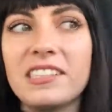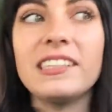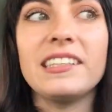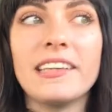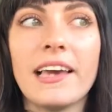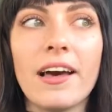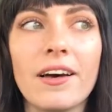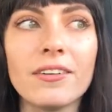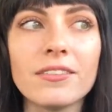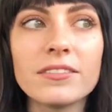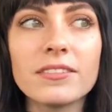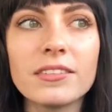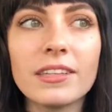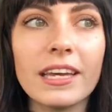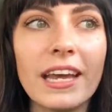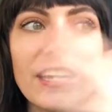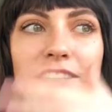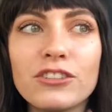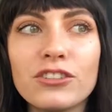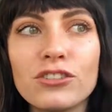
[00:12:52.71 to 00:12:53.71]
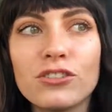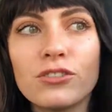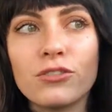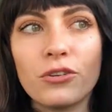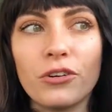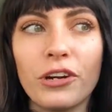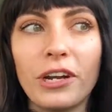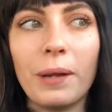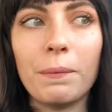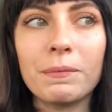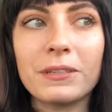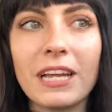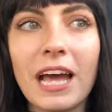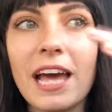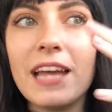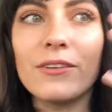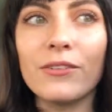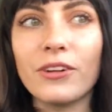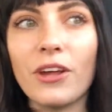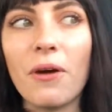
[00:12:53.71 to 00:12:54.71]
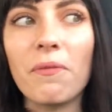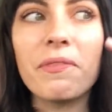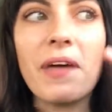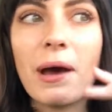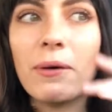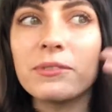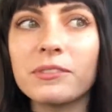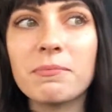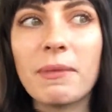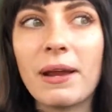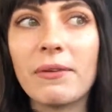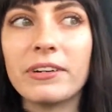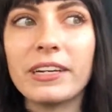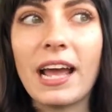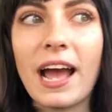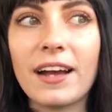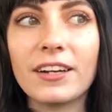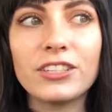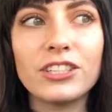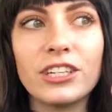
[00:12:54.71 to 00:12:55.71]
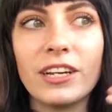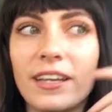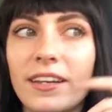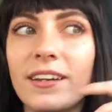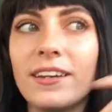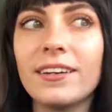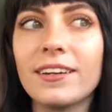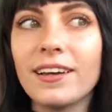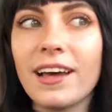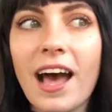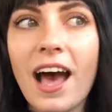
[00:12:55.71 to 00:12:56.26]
yelled. Like I just screamed. I don't know. That was my reaction.